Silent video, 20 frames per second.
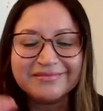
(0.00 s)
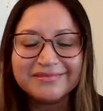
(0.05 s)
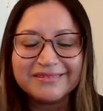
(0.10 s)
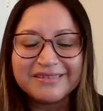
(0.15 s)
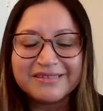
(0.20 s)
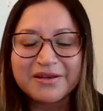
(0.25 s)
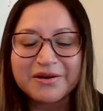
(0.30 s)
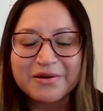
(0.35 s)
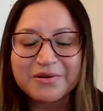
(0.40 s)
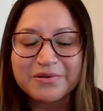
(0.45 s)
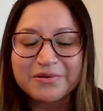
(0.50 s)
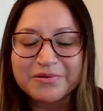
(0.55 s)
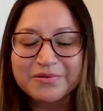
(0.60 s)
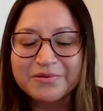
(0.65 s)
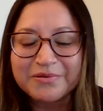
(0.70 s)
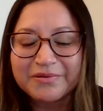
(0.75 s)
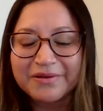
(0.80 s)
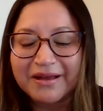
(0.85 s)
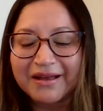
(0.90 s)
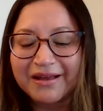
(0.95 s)

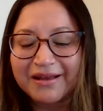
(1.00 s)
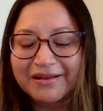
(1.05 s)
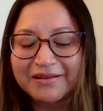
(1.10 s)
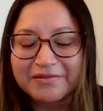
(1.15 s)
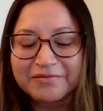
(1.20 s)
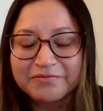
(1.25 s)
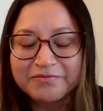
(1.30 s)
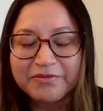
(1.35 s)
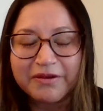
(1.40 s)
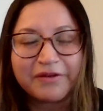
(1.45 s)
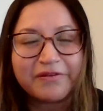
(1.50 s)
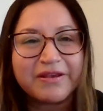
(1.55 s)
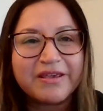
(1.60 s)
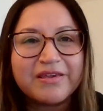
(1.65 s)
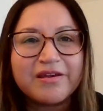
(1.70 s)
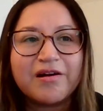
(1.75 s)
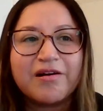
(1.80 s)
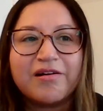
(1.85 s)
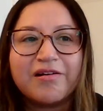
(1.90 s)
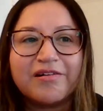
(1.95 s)
So very
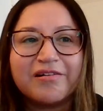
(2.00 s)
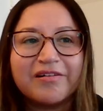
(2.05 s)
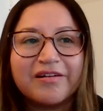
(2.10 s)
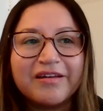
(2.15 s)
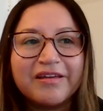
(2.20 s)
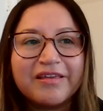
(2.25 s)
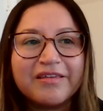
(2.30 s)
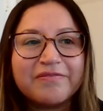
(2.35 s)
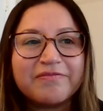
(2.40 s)
young,